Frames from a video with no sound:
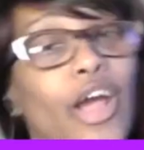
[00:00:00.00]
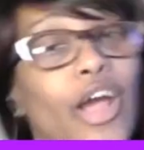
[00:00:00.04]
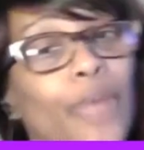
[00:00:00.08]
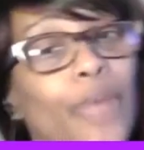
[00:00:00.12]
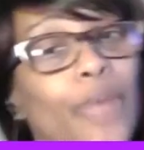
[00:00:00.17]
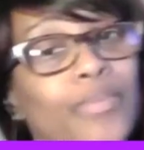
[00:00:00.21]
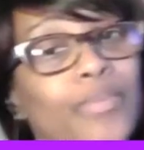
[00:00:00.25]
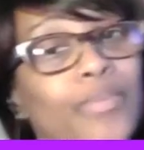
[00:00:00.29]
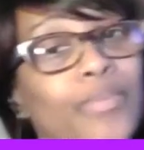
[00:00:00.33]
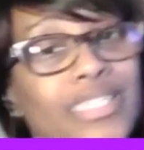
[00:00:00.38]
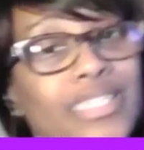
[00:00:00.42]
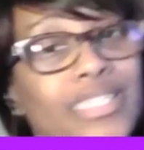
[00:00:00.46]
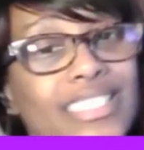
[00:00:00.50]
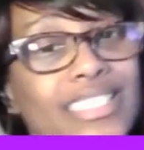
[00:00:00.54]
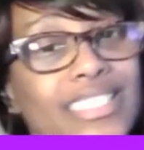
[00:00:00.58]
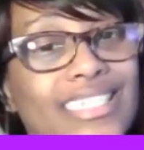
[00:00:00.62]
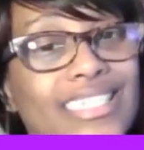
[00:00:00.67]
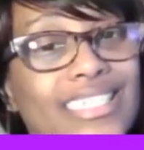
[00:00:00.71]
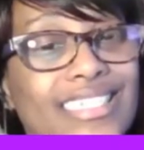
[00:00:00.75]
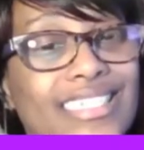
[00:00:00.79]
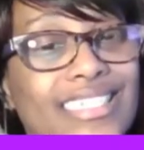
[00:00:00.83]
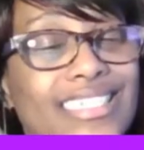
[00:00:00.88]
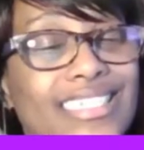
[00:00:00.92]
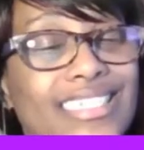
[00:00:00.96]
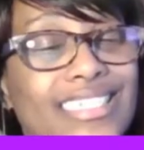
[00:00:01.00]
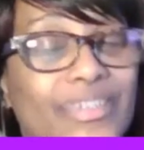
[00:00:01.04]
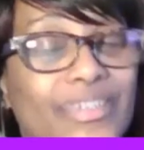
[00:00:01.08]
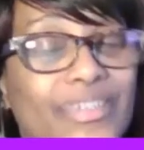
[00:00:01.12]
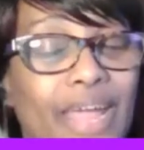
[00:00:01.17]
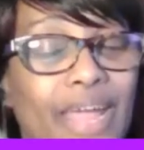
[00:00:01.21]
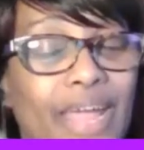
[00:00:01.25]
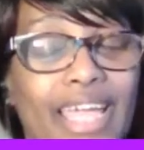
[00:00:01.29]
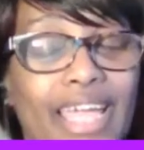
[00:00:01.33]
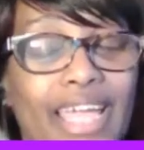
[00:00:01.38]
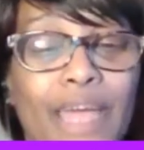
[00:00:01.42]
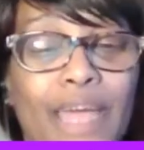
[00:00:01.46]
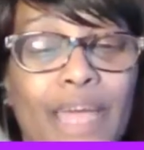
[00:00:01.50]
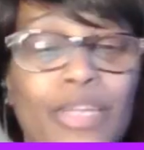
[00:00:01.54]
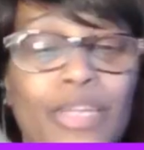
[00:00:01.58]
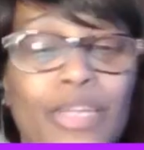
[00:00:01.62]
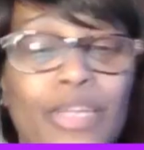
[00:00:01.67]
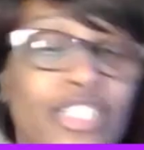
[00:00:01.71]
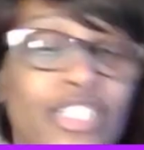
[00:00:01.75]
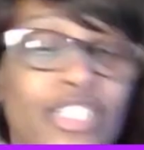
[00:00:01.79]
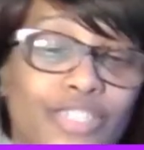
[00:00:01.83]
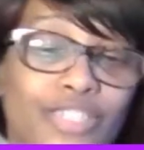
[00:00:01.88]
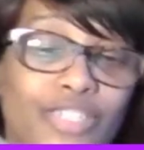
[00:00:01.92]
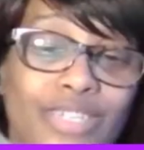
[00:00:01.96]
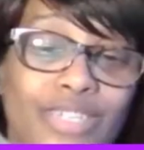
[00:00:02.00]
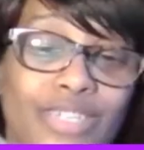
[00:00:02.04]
our business, right? I mean, just